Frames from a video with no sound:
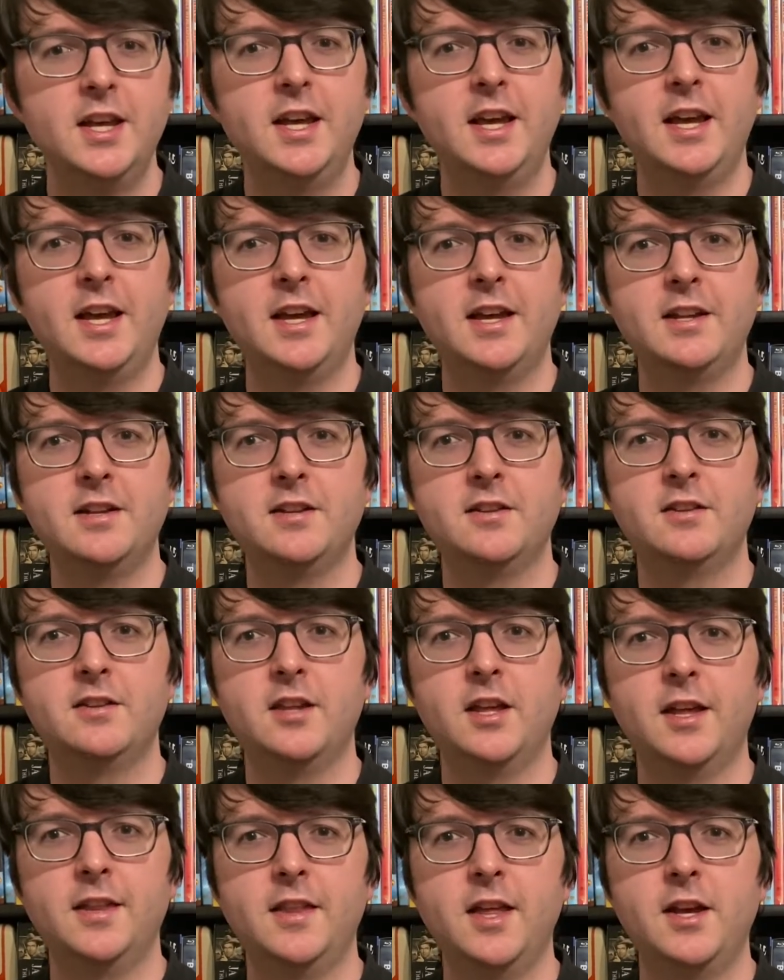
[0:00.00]
And
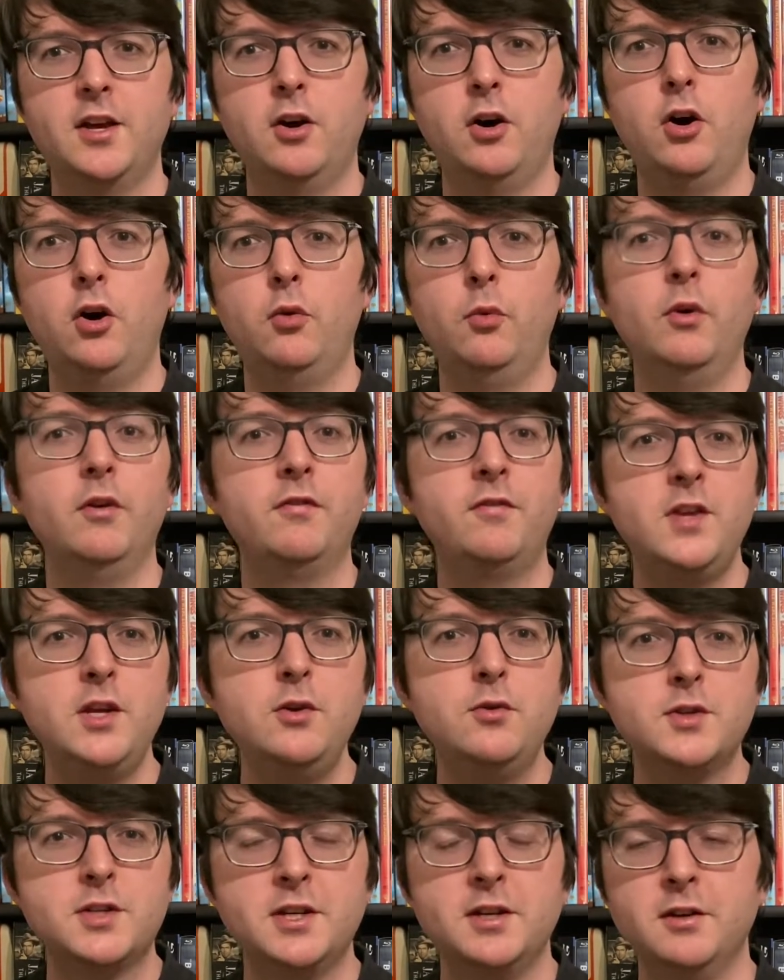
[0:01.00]
they all
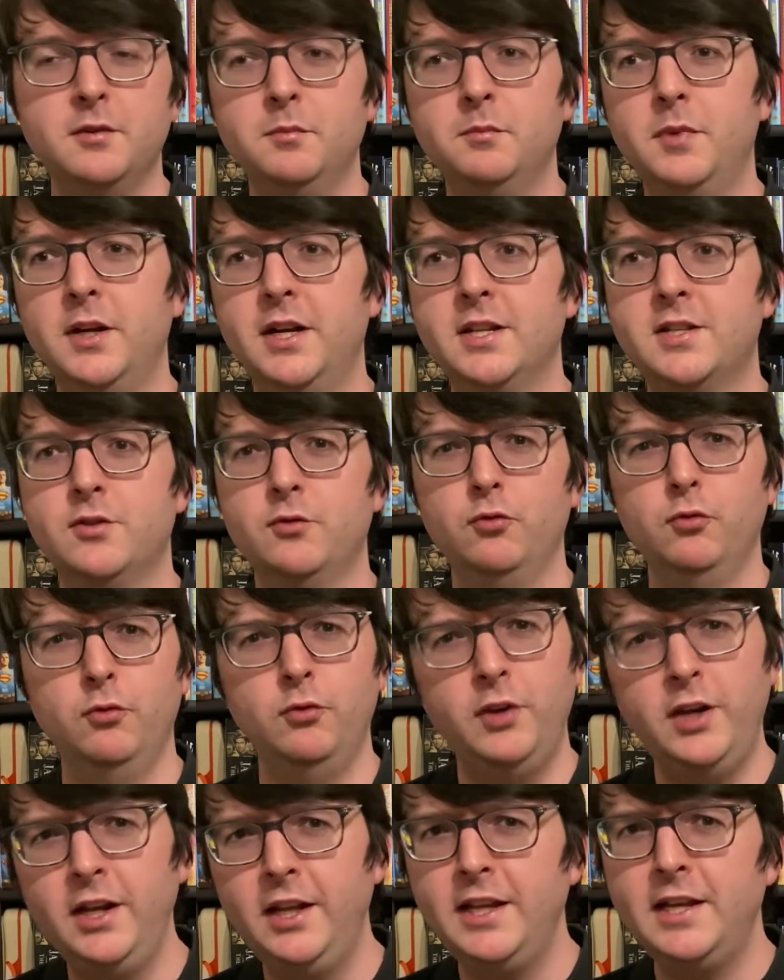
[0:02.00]
refuse him, but it's a
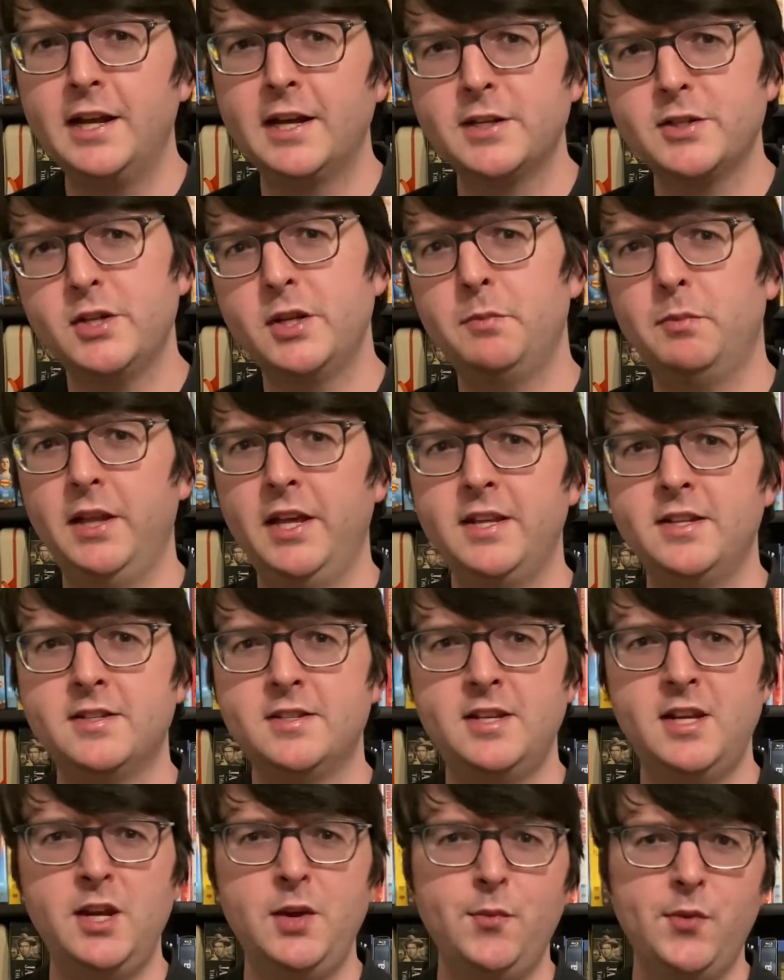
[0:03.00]
really nicely played
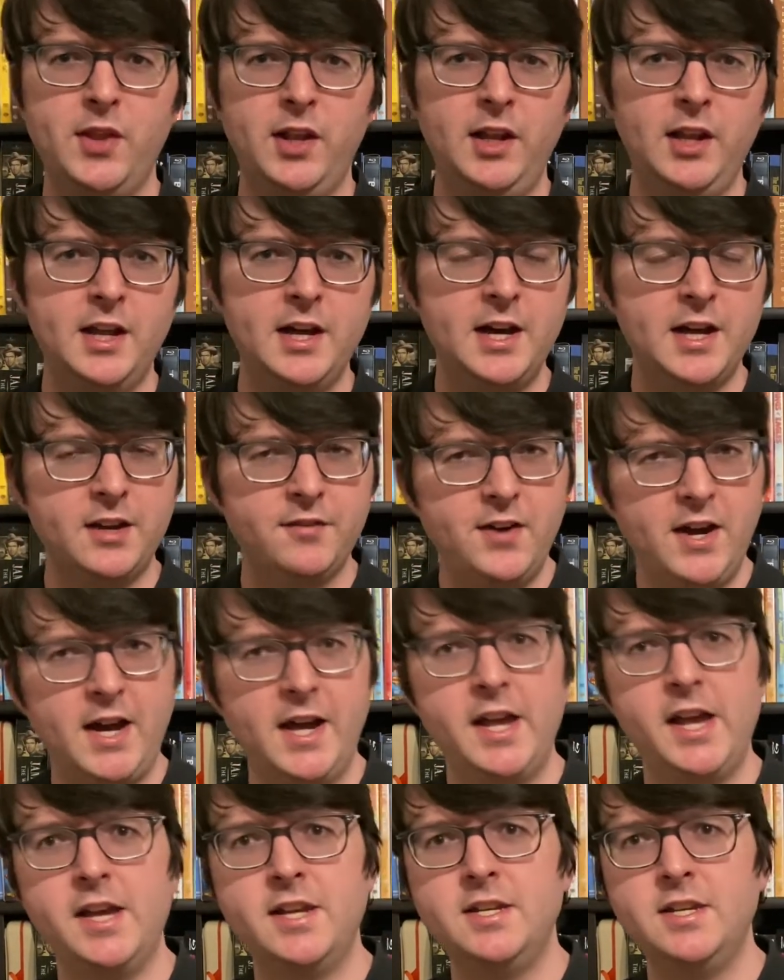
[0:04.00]
scene with a lot of
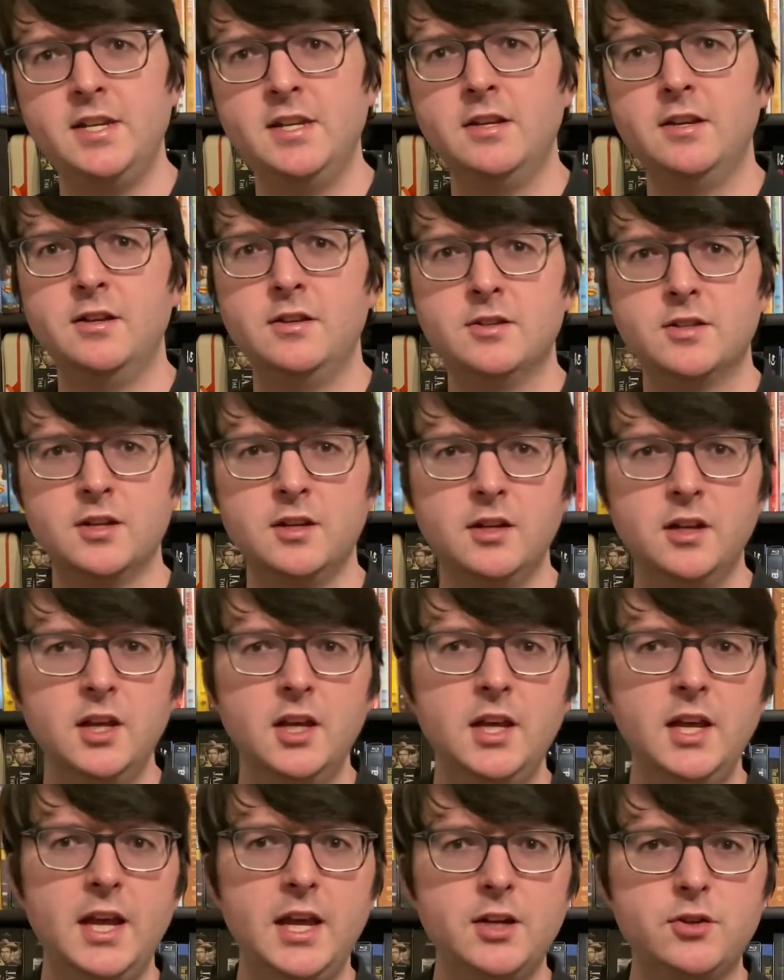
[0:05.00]
high ideas and
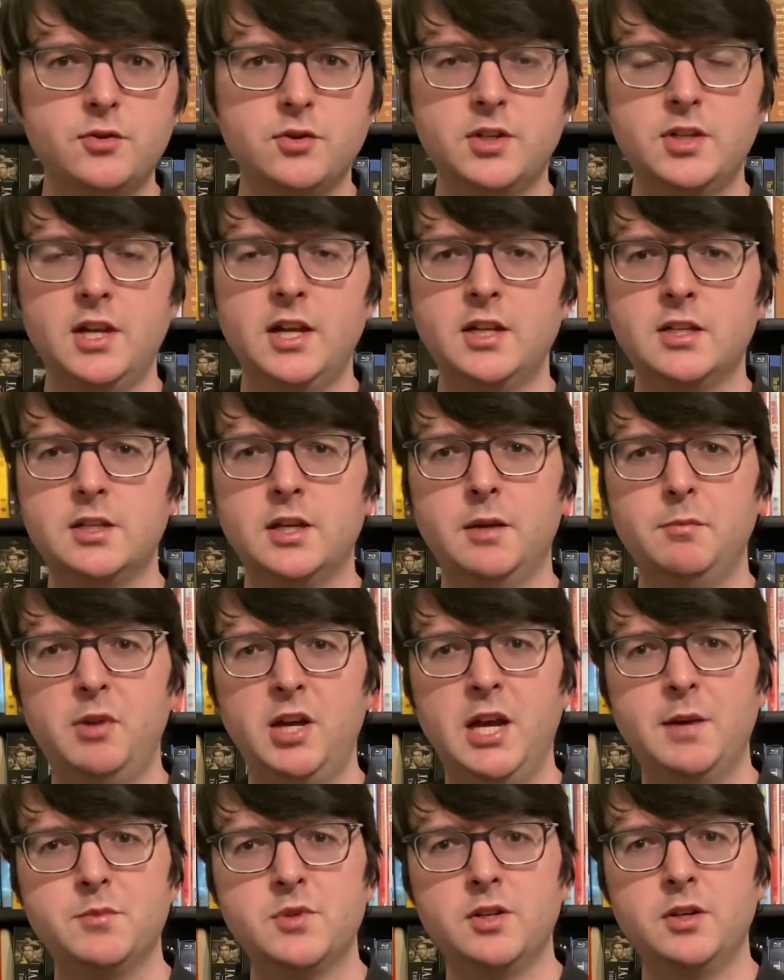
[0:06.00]
interest. It
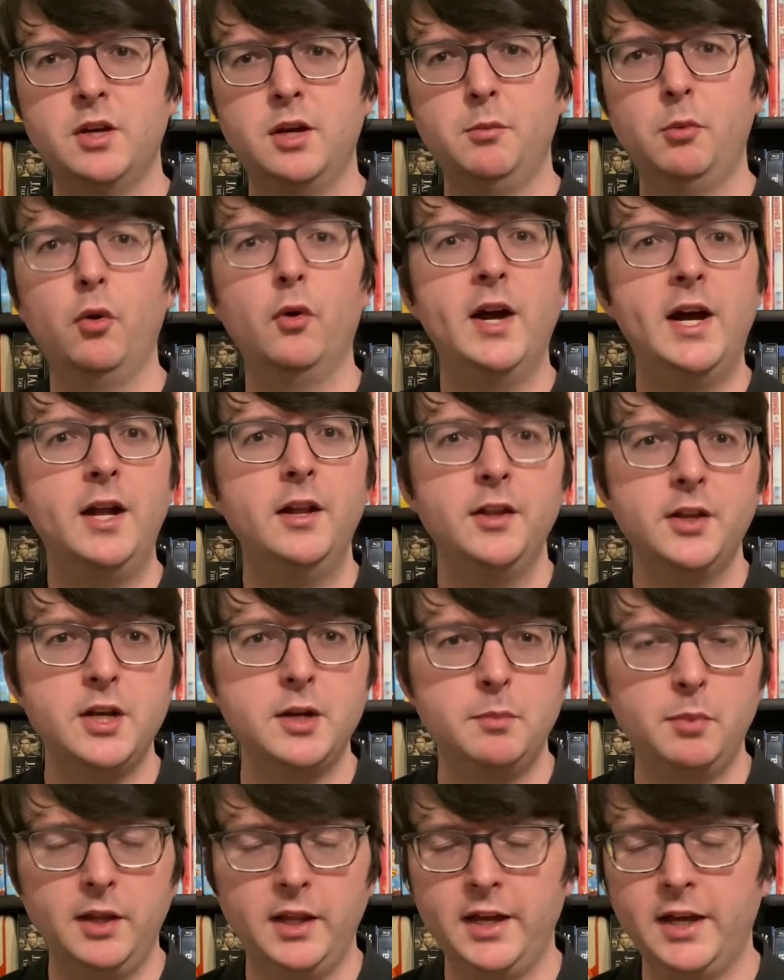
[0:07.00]
becomes a morality
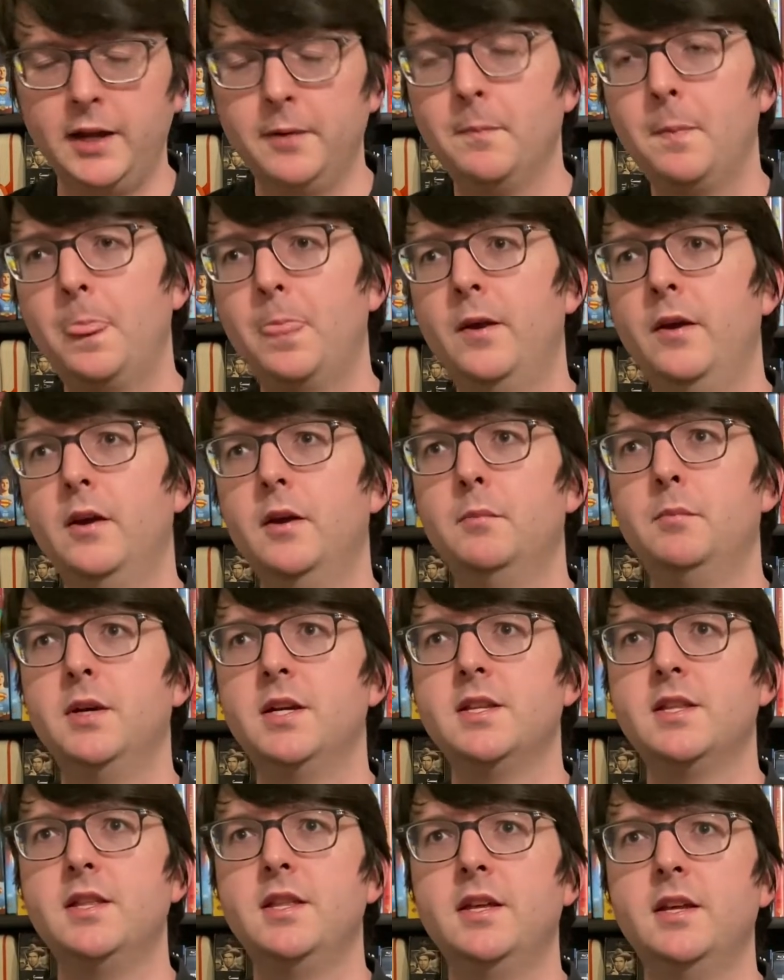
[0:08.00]
play. But
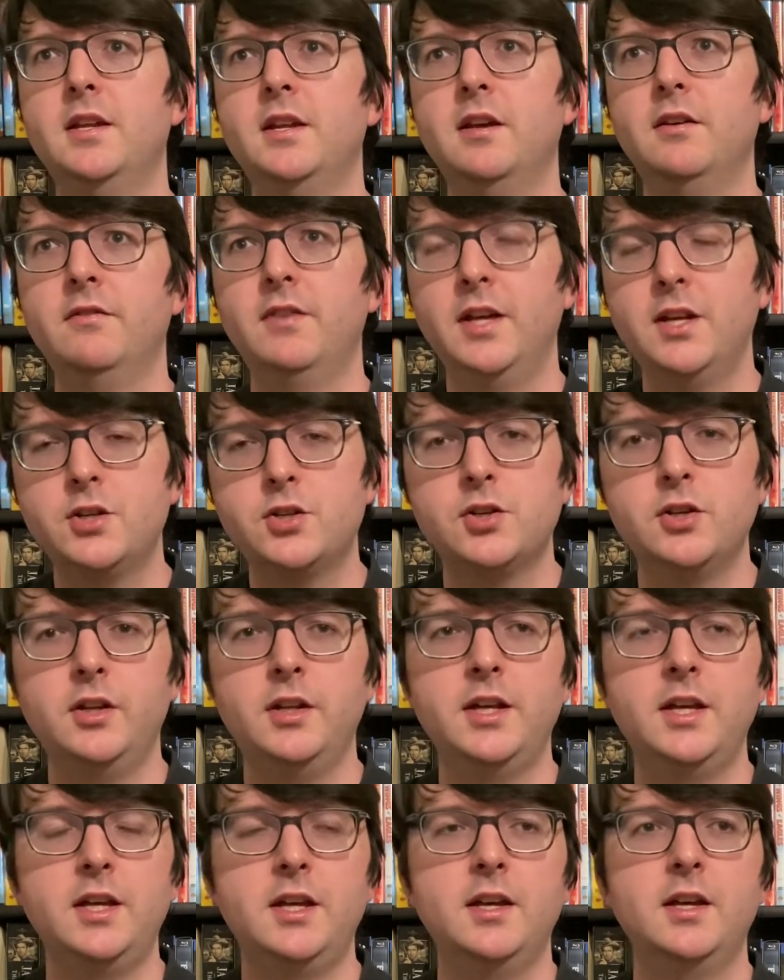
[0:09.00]
then
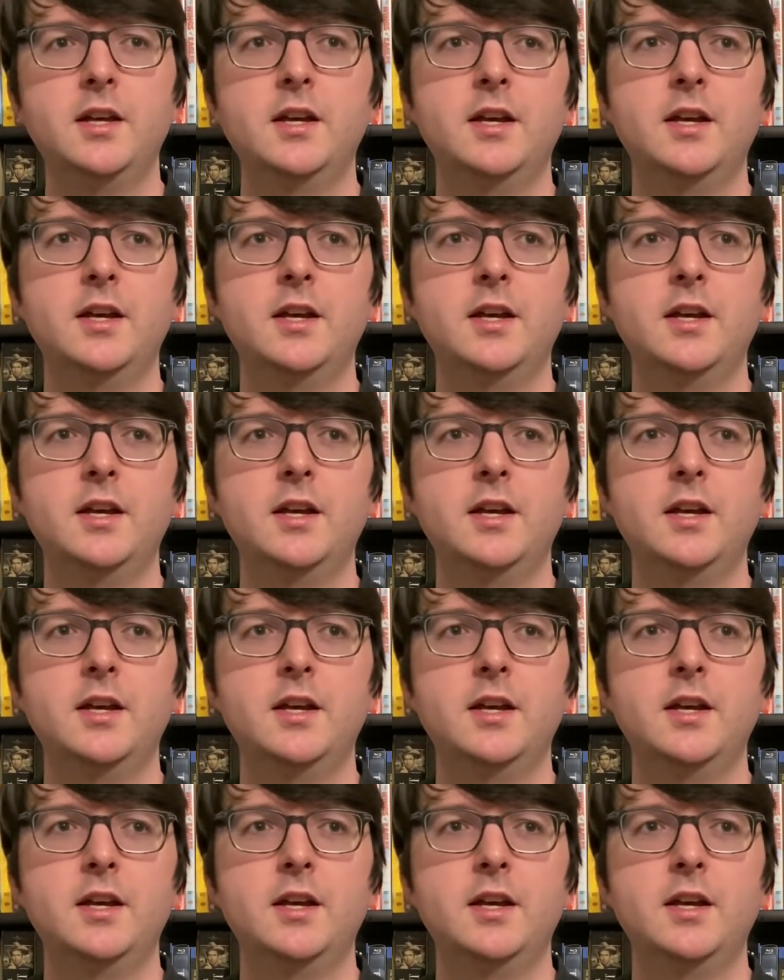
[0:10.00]
eventually